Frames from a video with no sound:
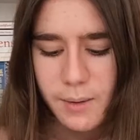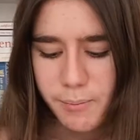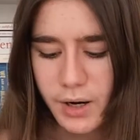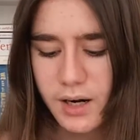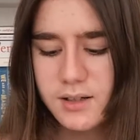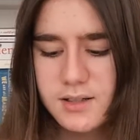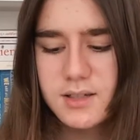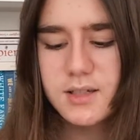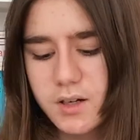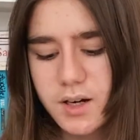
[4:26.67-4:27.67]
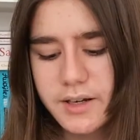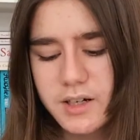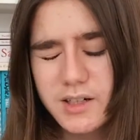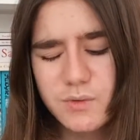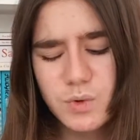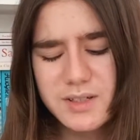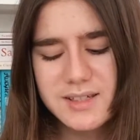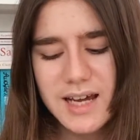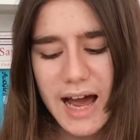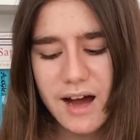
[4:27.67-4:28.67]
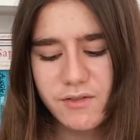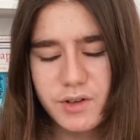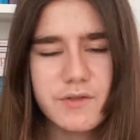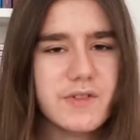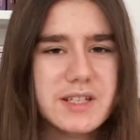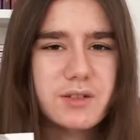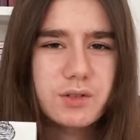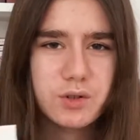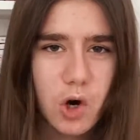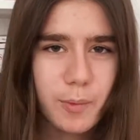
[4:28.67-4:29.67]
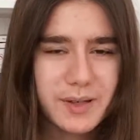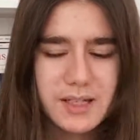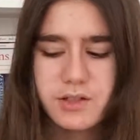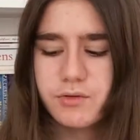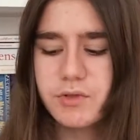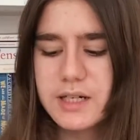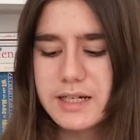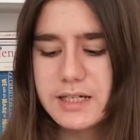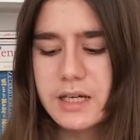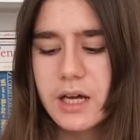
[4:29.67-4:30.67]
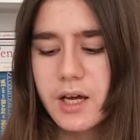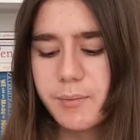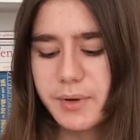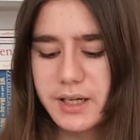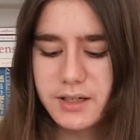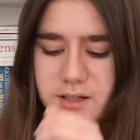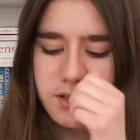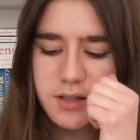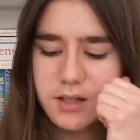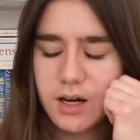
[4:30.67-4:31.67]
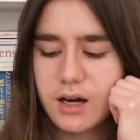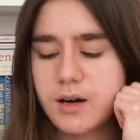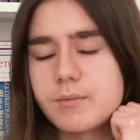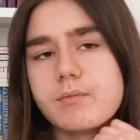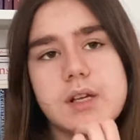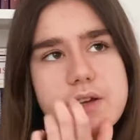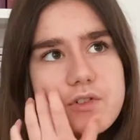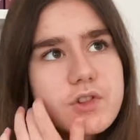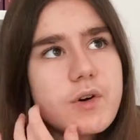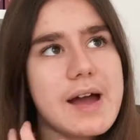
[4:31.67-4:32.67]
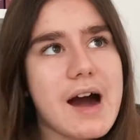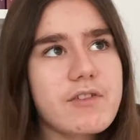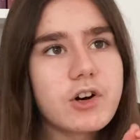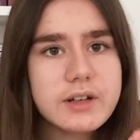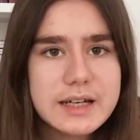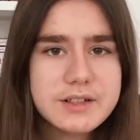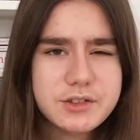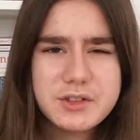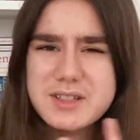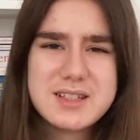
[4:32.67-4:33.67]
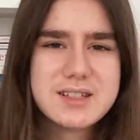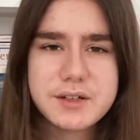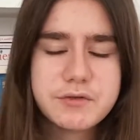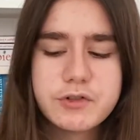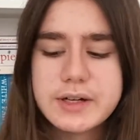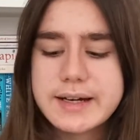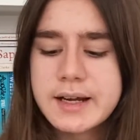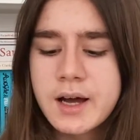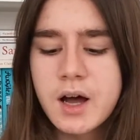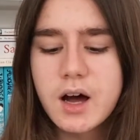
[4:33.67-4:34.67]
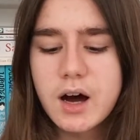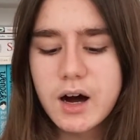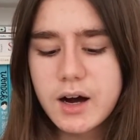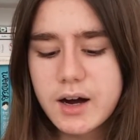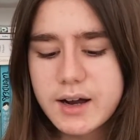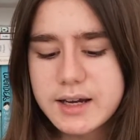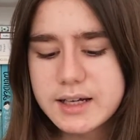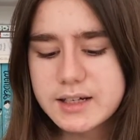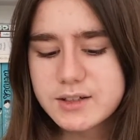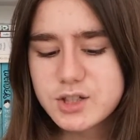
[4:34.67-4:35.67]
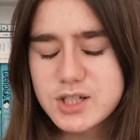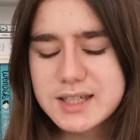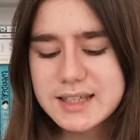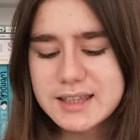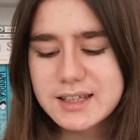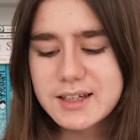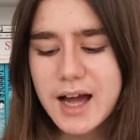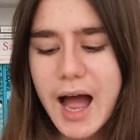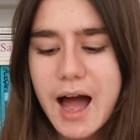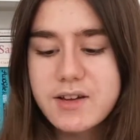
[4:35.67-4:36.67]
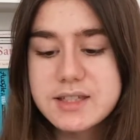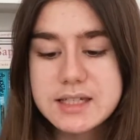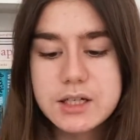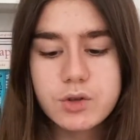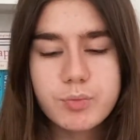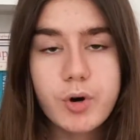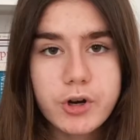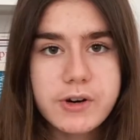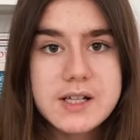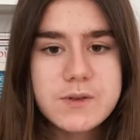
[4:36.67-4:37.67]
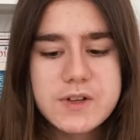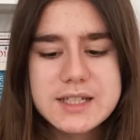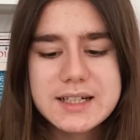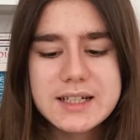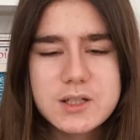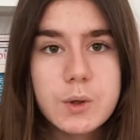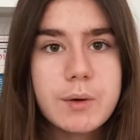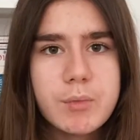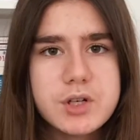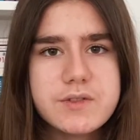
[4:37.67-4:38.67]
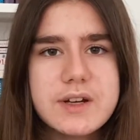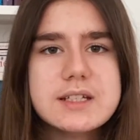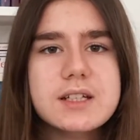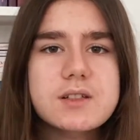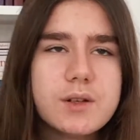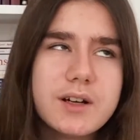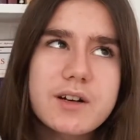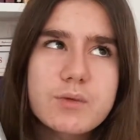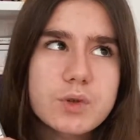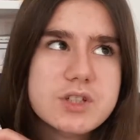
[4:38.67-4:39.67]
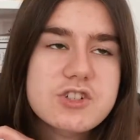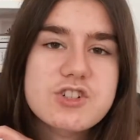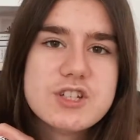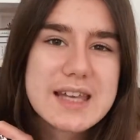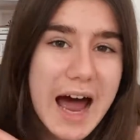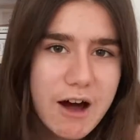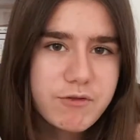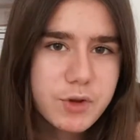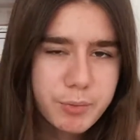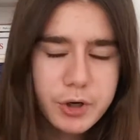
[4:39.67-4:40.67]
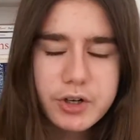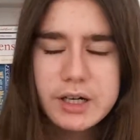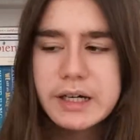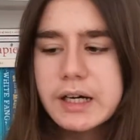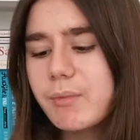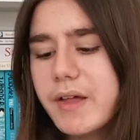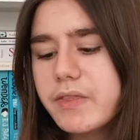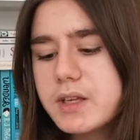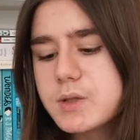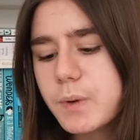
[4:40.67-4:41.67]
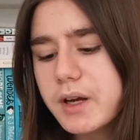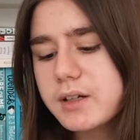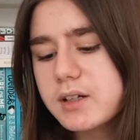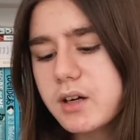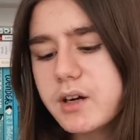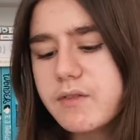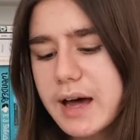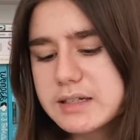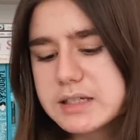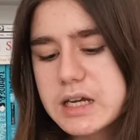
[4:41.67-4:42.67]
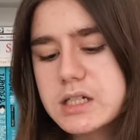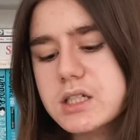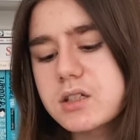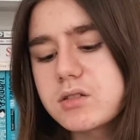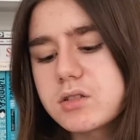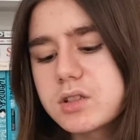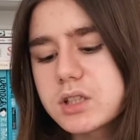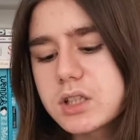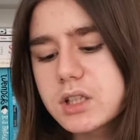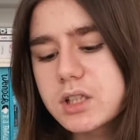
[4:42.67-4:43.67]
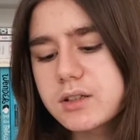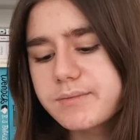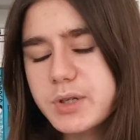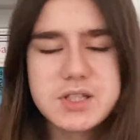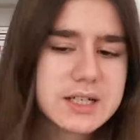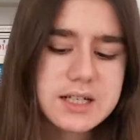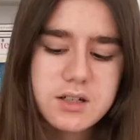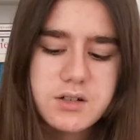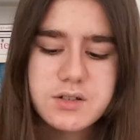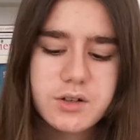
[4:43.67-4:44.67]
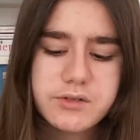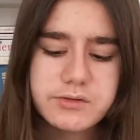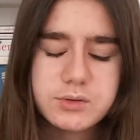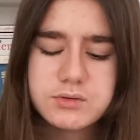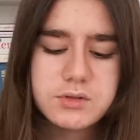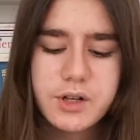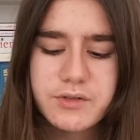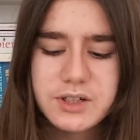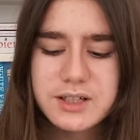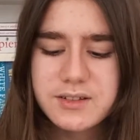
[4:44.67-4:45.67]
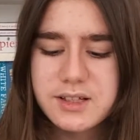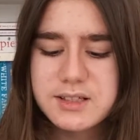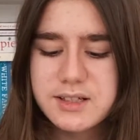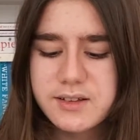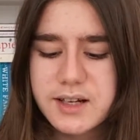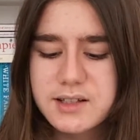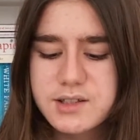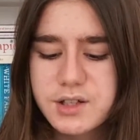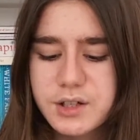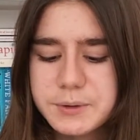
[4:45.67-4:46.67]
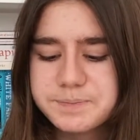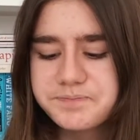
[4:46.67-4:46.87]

But I kind of wanted to have a physical copy to read because even though I have it on Kindle because it's like free, I just think that seeing your progress physically is quite motivating, so I kind of wanted to just have the book, and this way I can kind of annotate and put sticky notes all over it and things like that. So